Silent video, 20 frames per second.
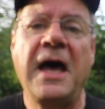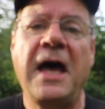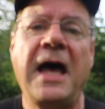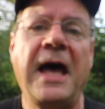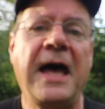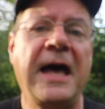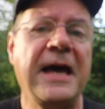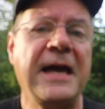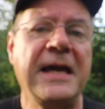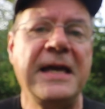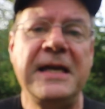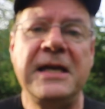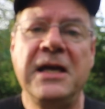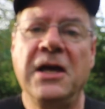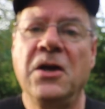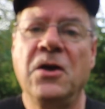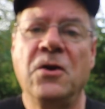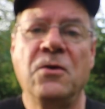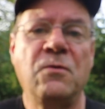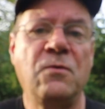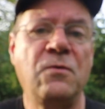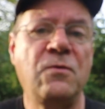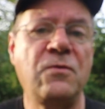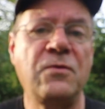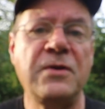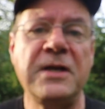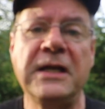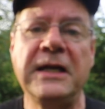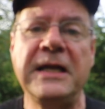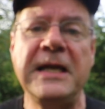I
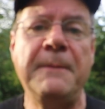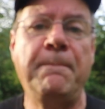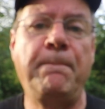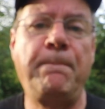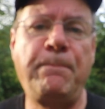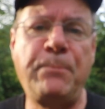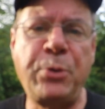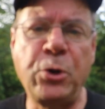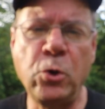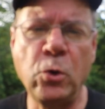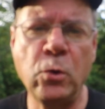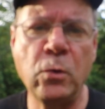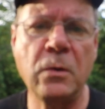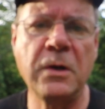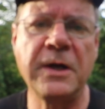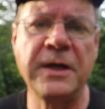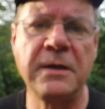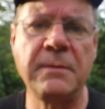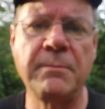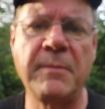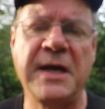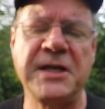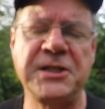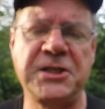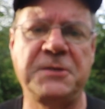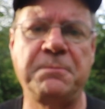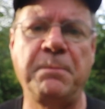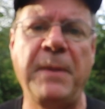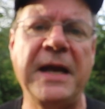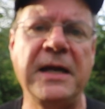really pulled in my
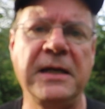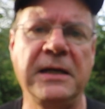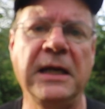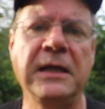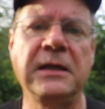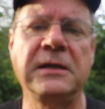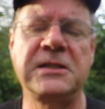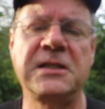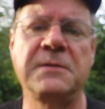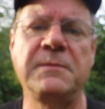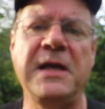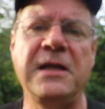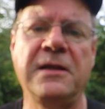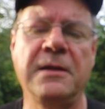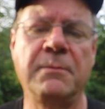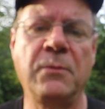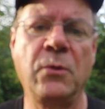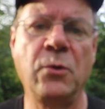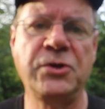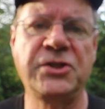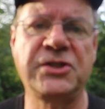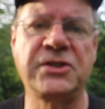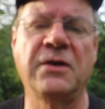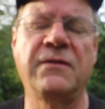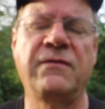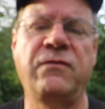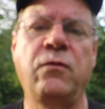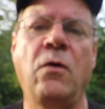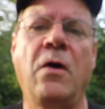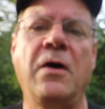spending to make the most
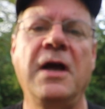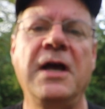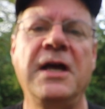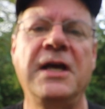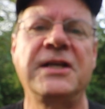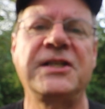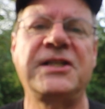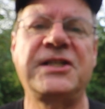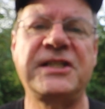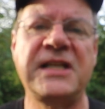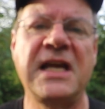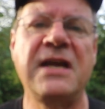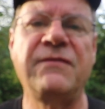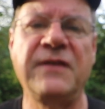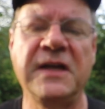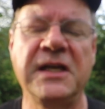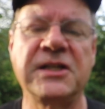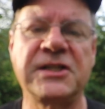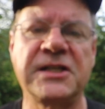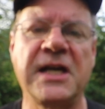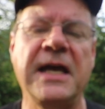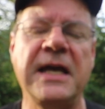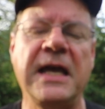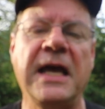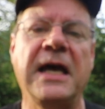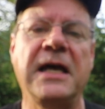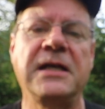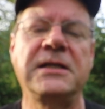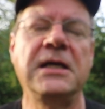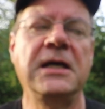of what savings I
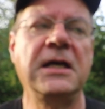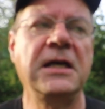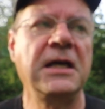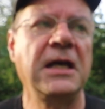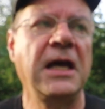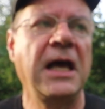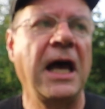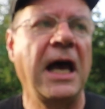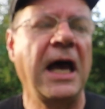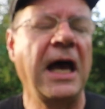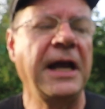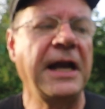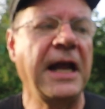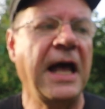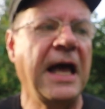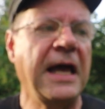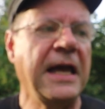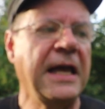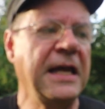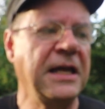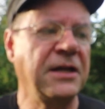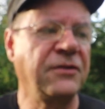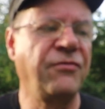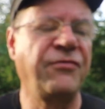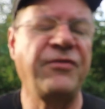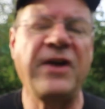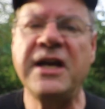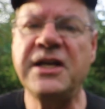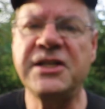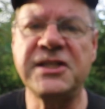had. And I ate
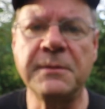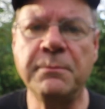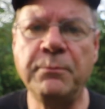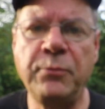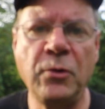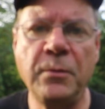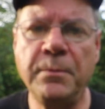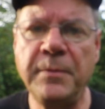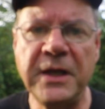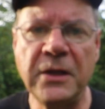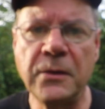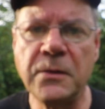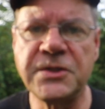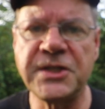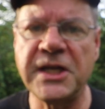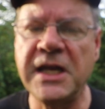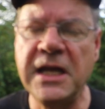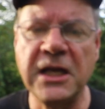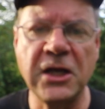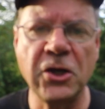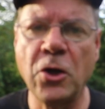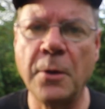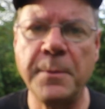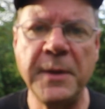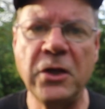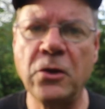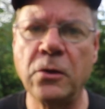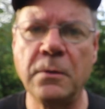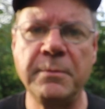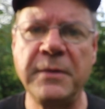very simple meals,
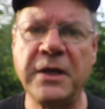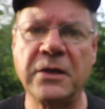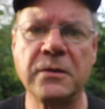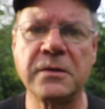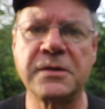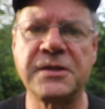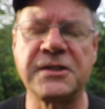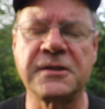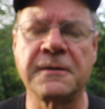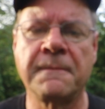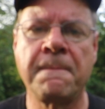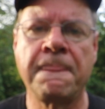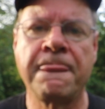economical meals.